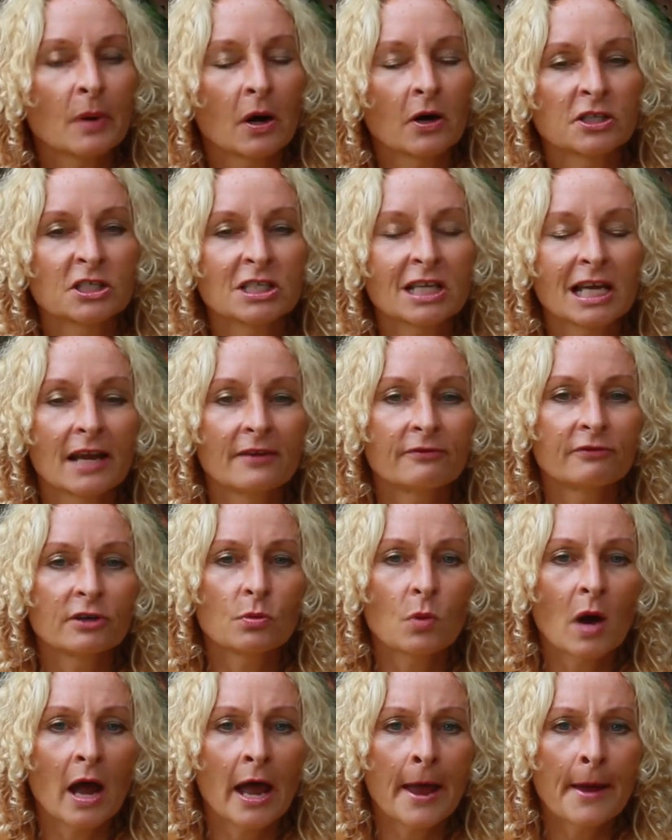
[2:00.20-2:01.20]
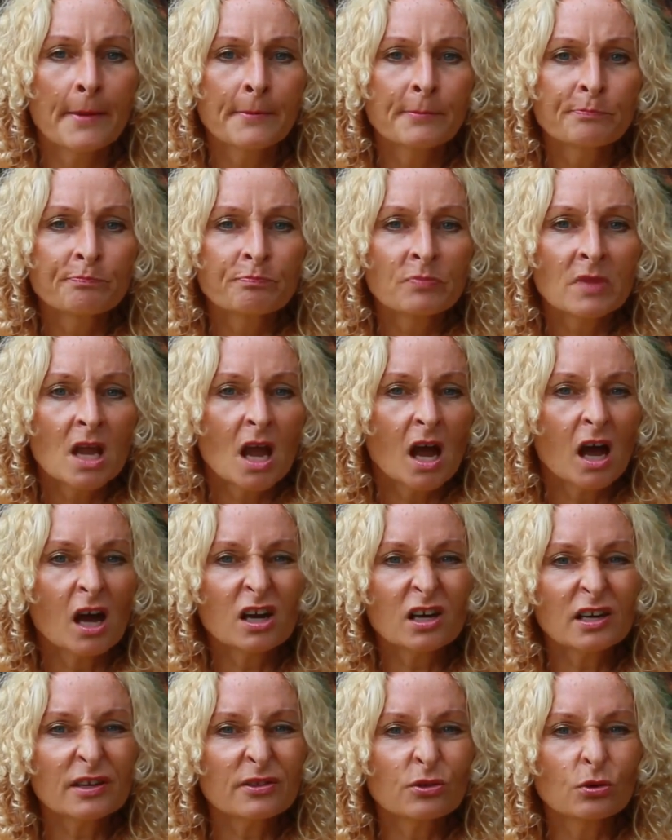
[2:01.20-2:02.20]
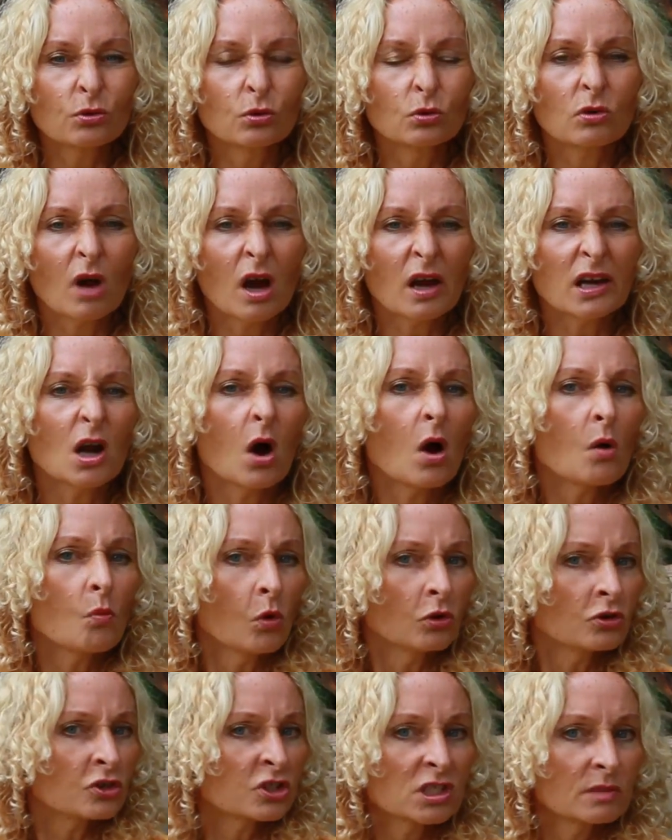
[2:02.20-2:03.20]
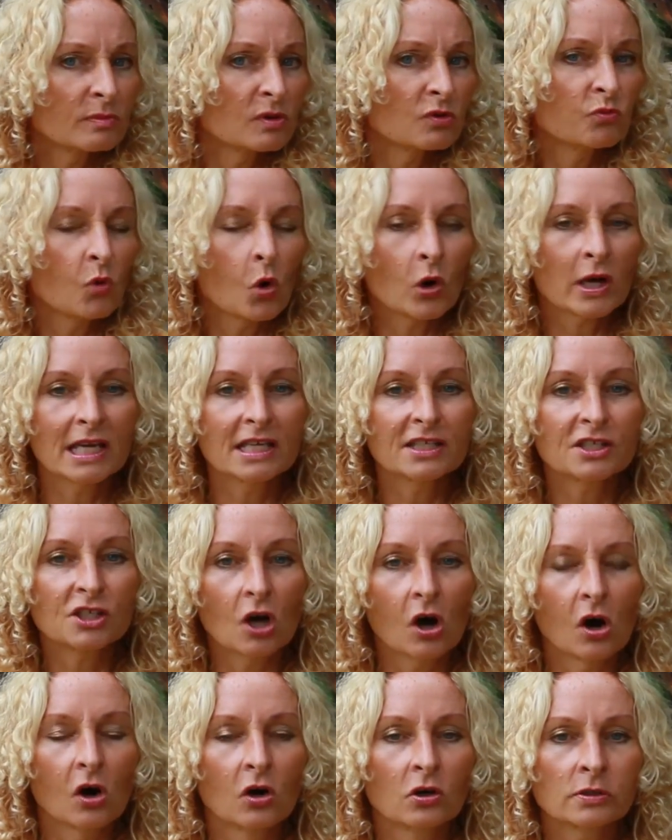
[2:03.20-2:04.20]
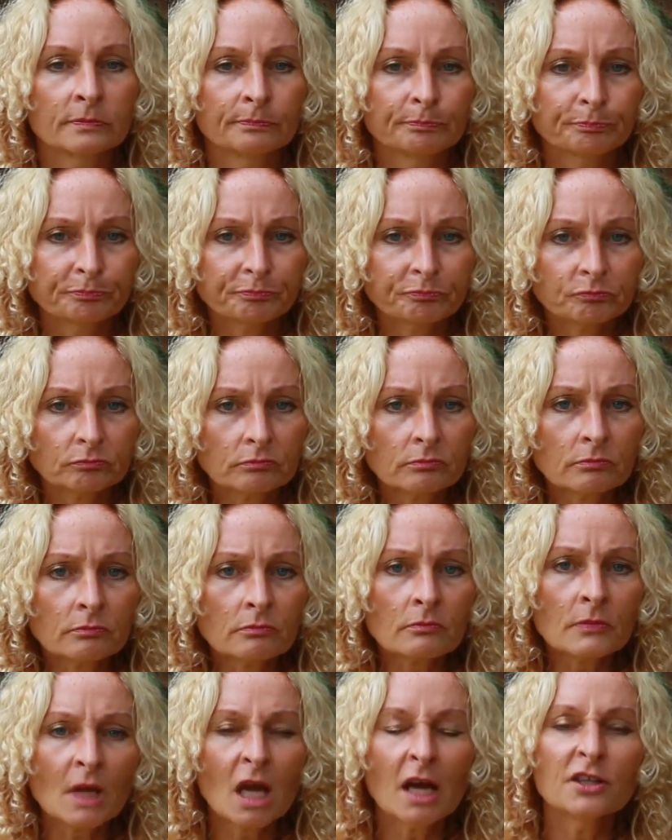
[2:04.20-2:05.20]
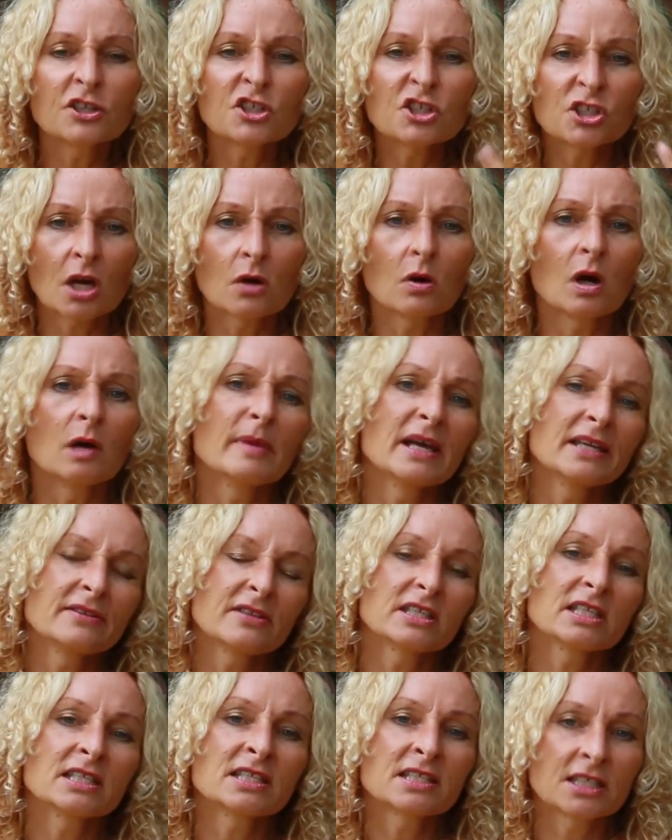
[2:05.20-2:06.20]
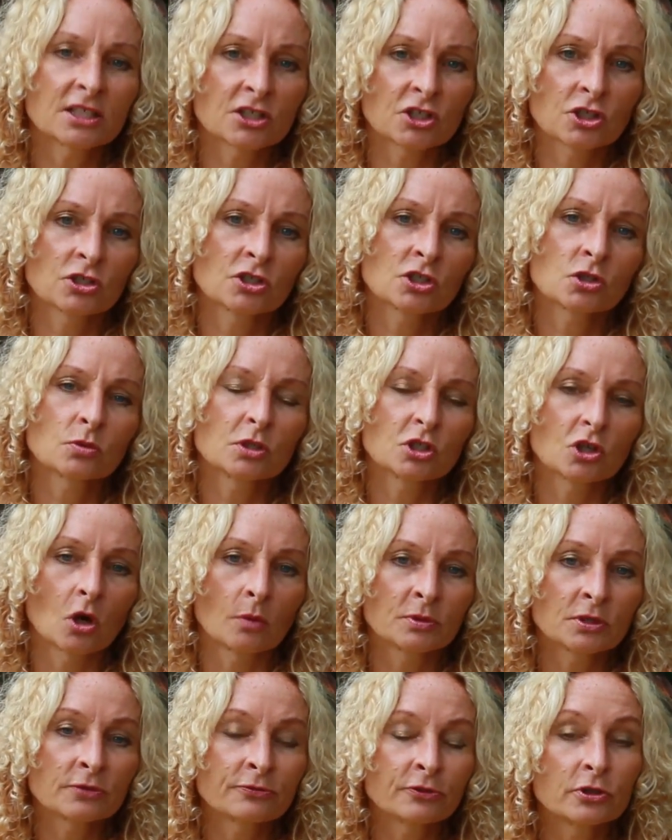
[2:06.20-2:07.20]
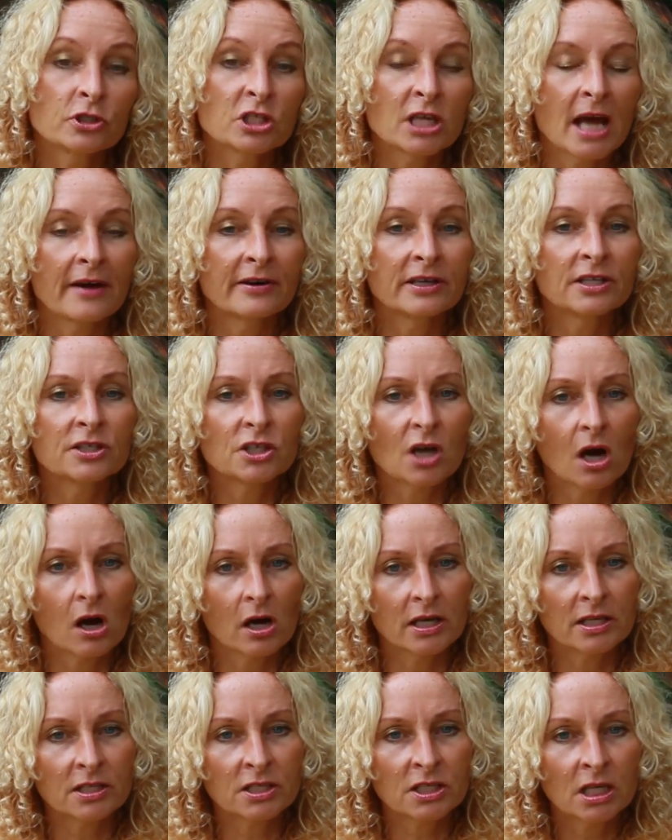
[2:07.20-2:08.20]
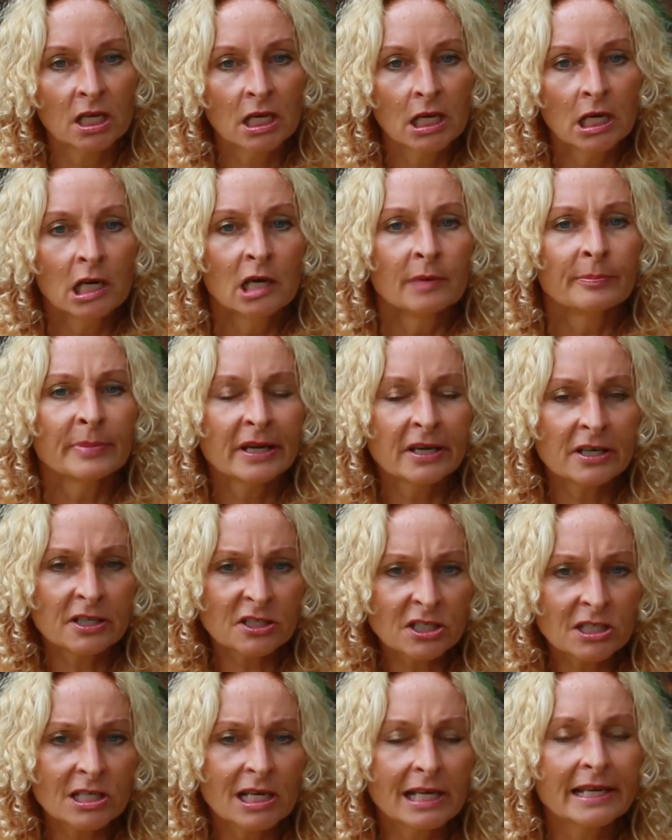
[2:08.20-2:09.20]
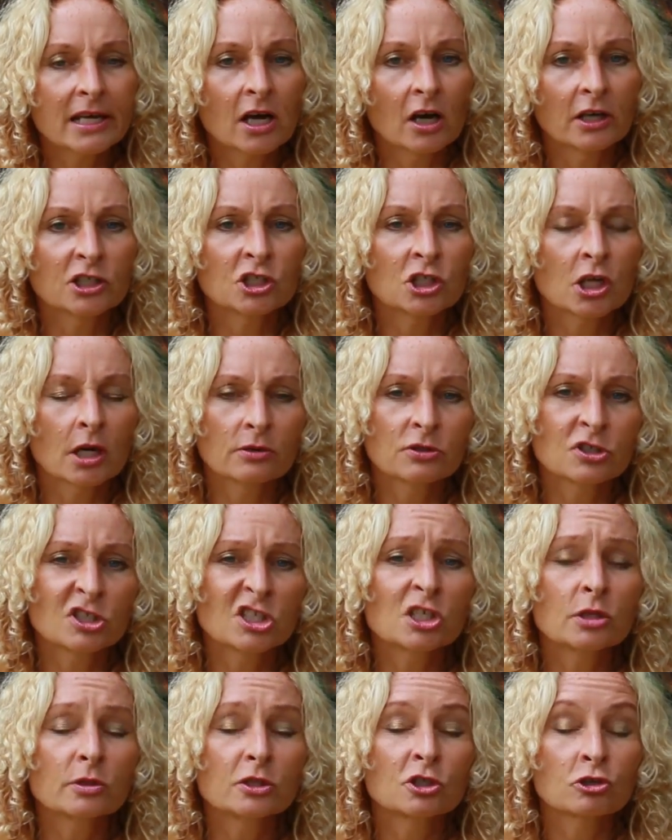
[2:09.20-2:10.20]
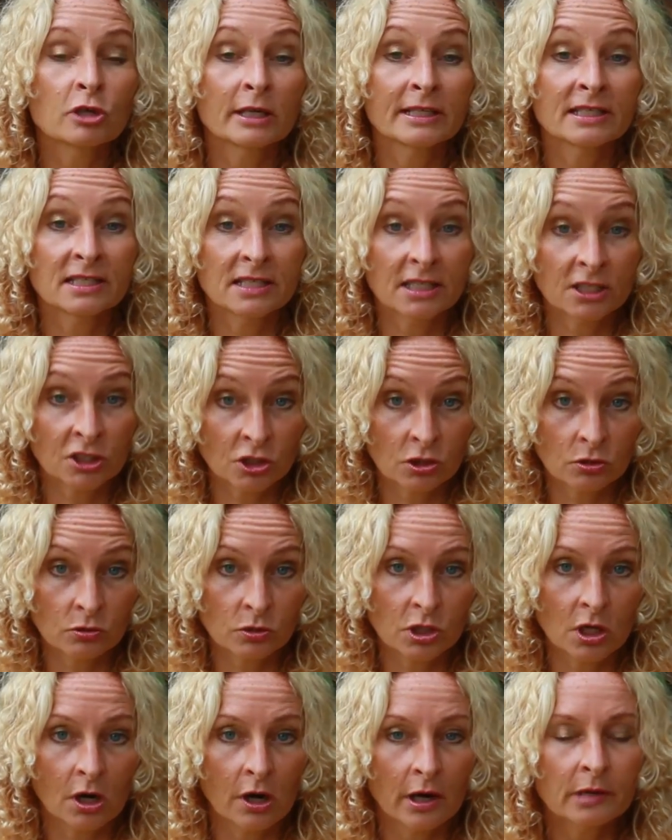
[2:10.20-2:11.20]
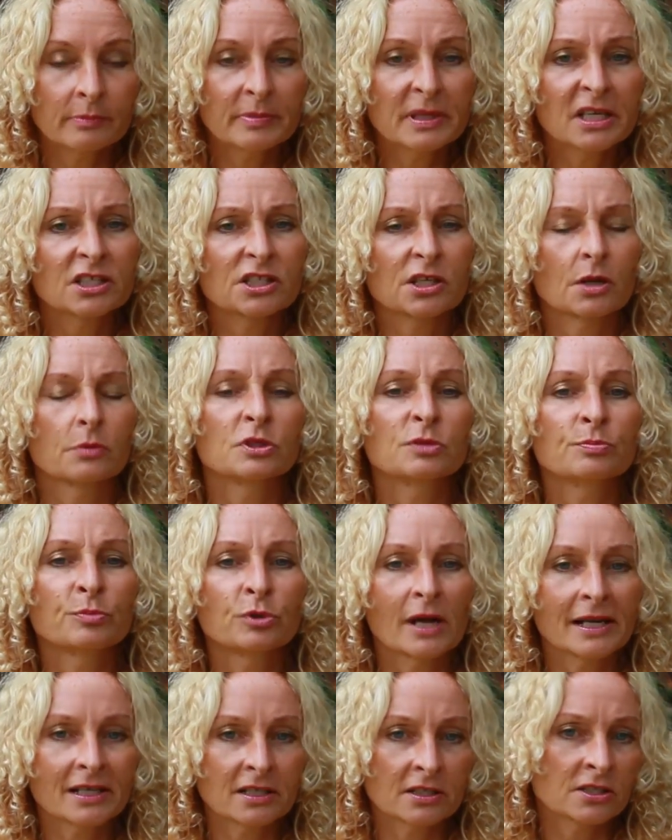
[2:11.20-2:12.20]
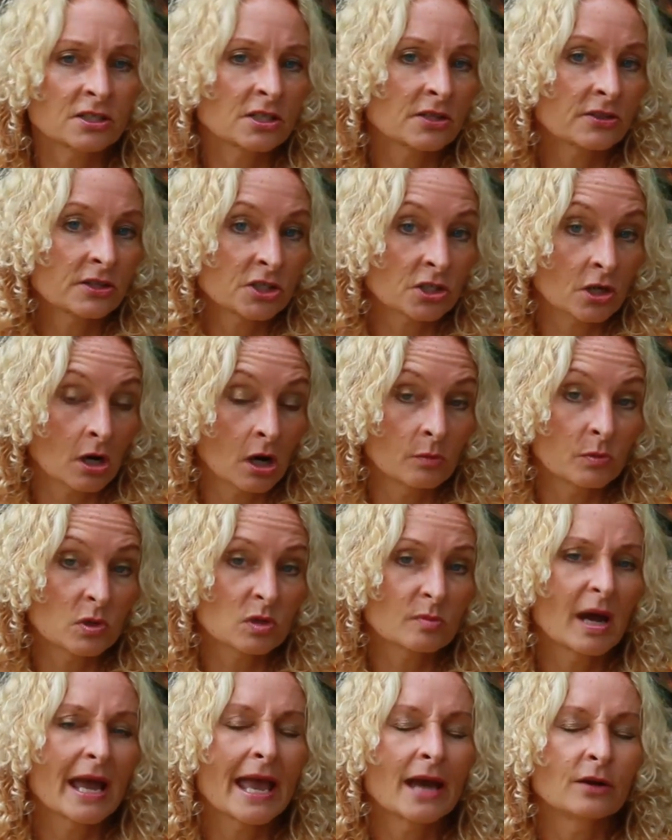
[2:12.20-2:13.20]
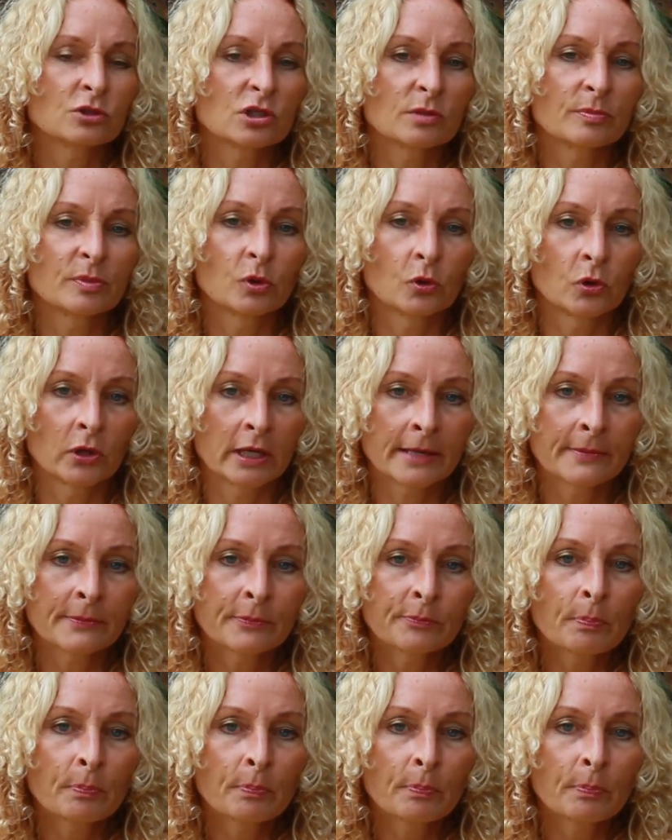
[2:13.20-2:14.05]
bicycle everywhere, and I thought, you know, I want some of what he's got. And so I made the decision to adopt a fruitarian diet. Personally, I chose to do a transitional diet because I was pregnant at the time with my elder boy.